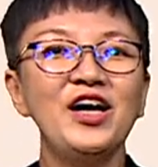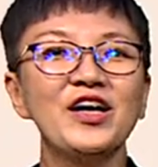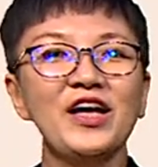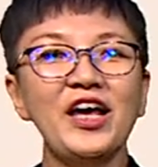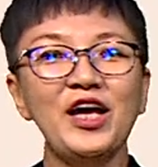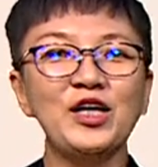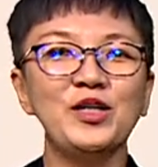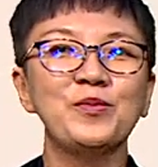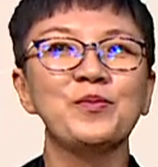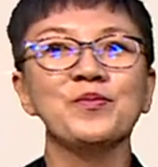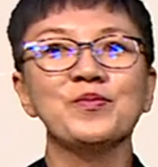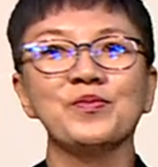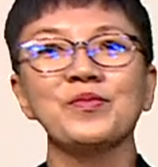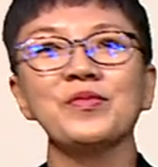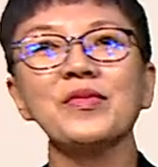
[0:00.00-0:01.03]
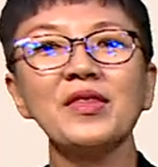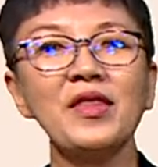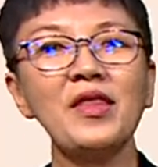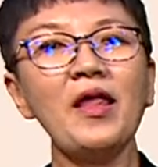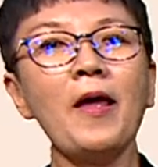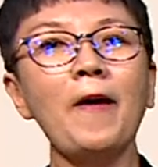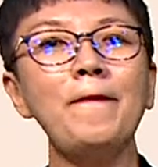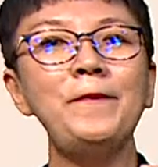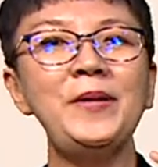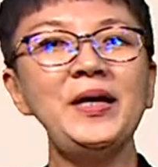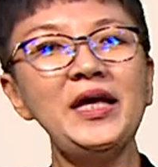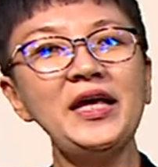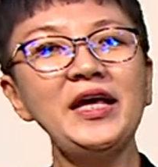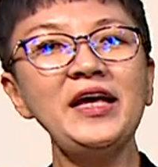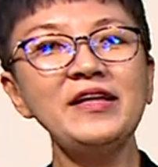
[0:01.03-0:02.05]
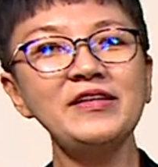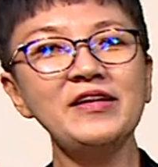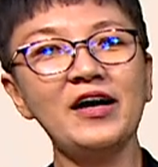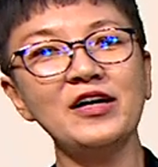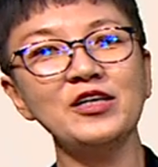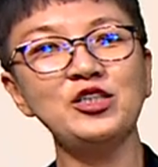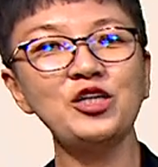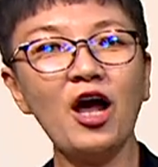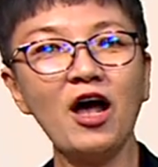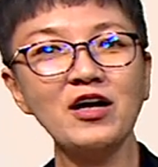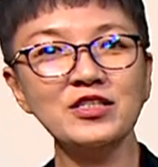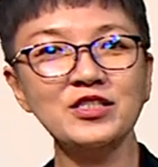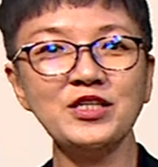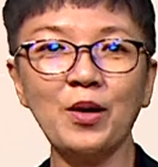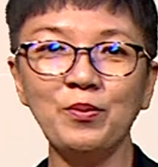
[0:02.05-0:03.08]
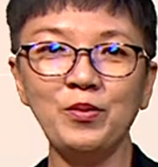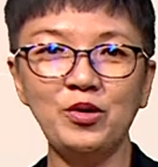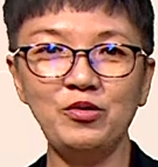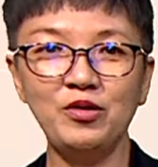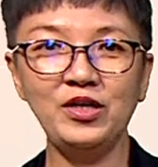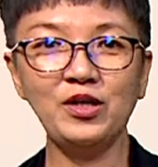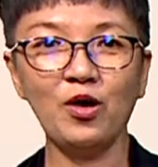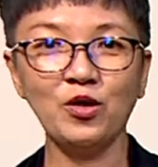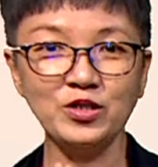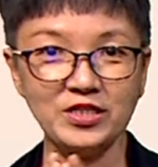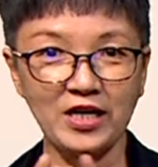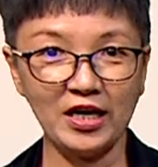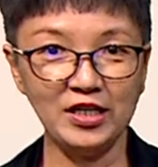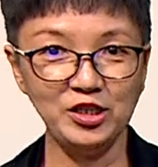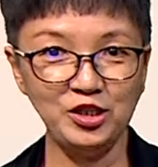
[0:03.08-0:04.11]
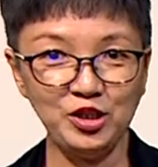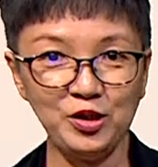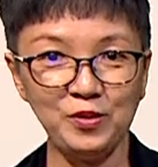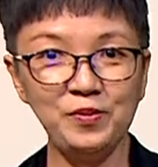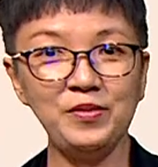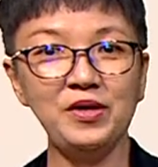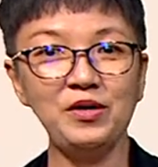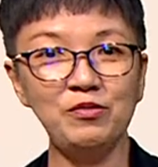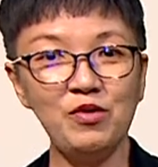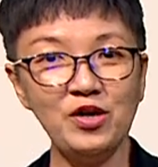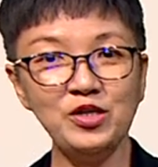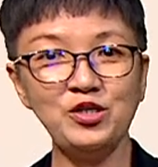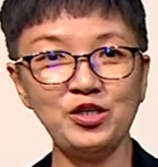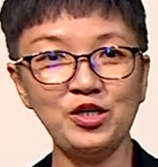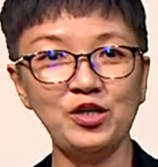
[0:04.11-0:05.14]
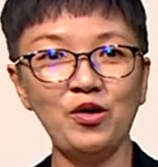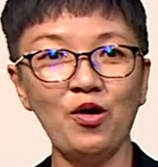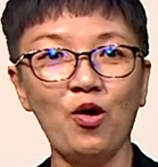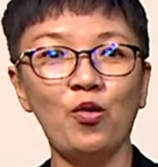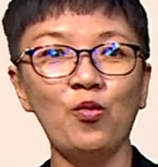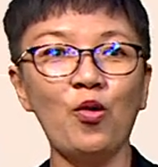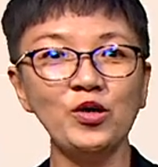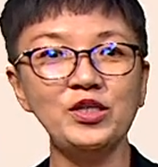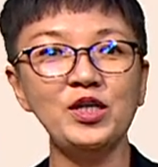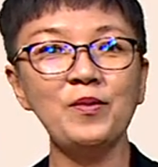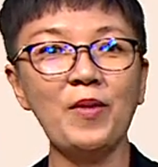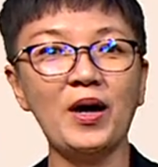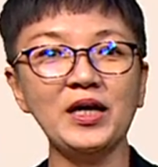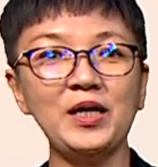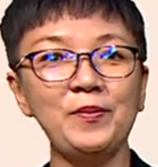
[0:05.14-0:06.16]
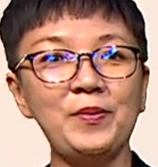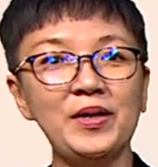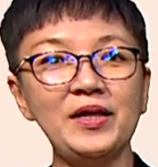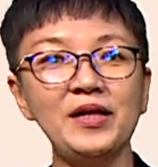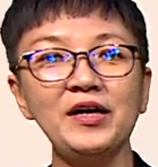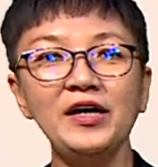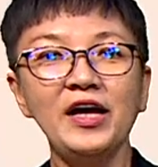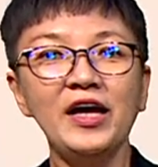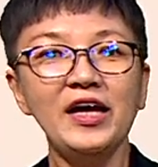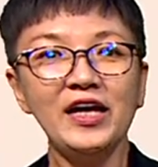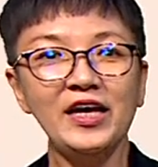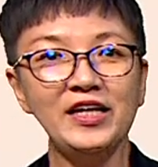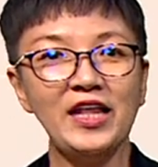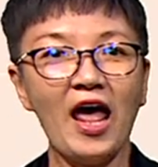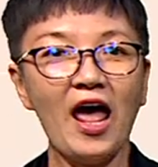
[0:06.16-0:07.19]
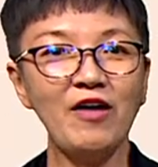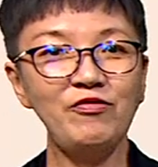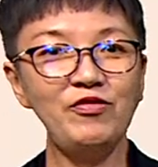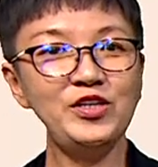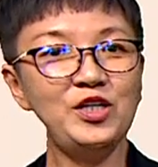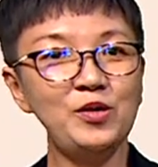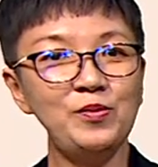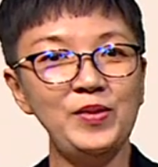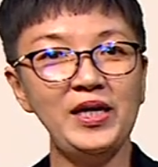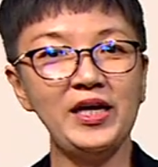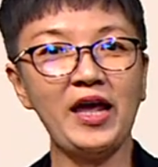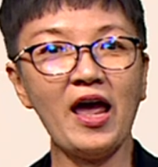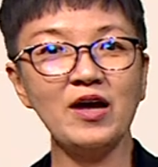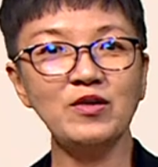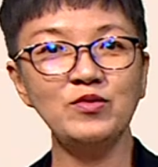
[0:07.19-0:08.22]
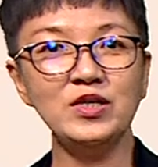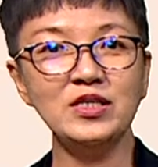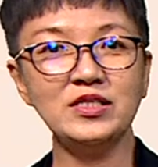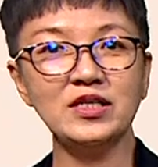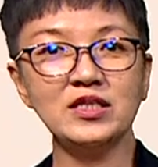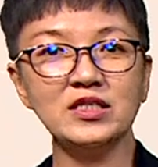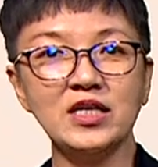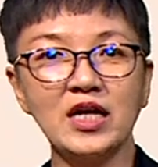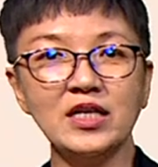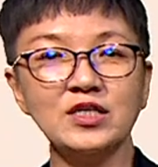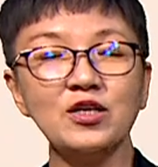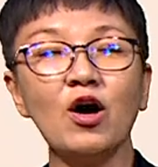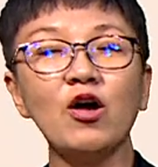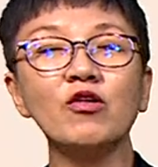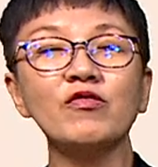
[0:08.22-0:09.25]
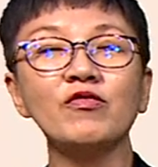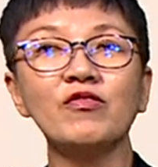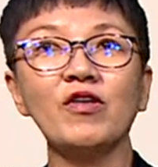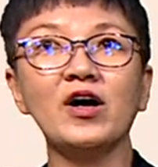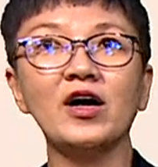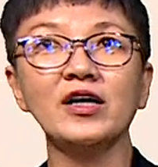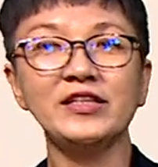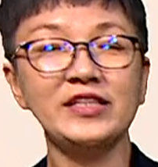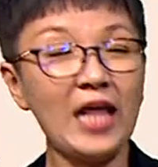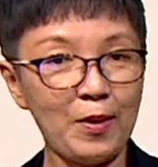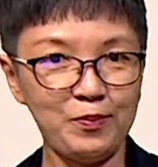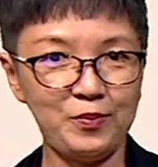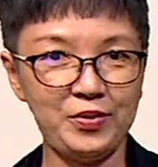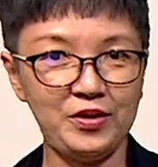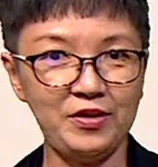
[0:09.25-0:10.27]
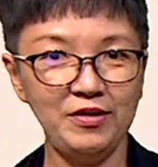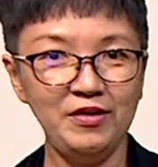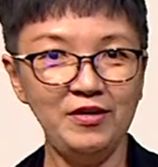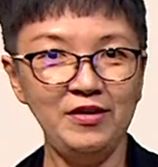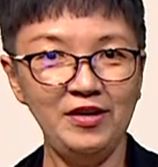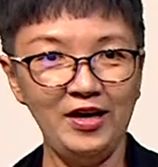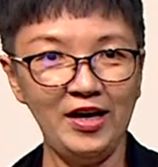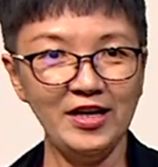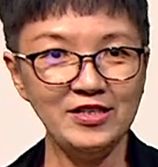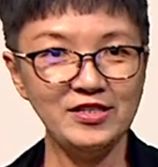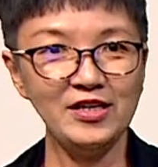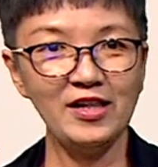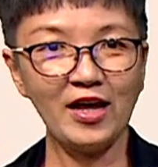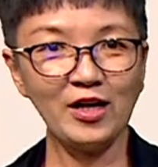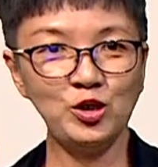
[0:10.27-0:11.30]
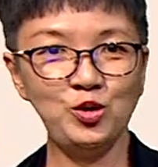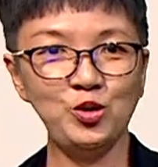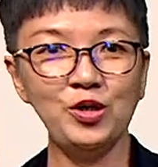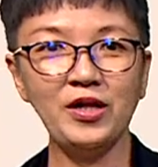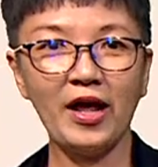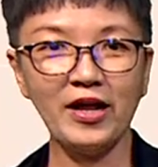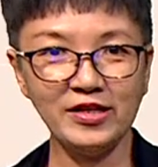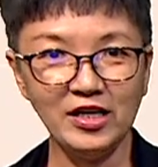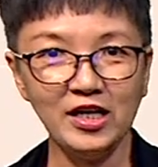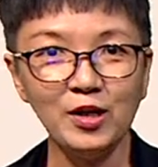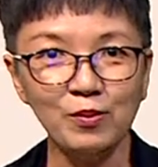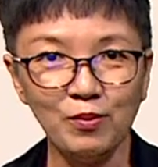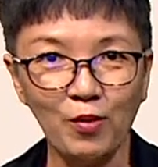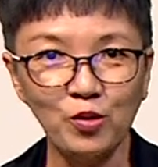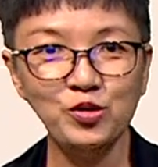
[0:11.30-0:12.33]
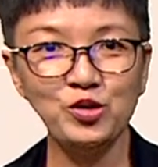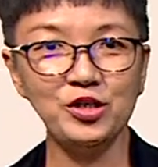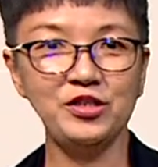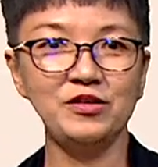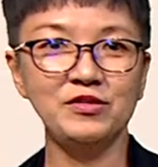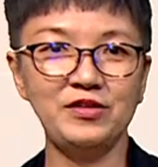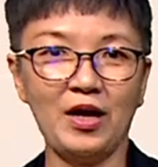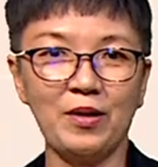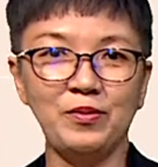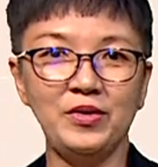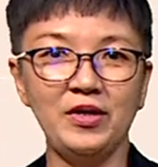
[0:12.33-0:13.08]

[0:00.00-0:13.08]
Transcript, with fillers: Okay, be it a shark, submarine, or sunken ship, the Ren Shen or water monkey pillar inevitably carries a sense of uh, depth, intellectual and emotional depth.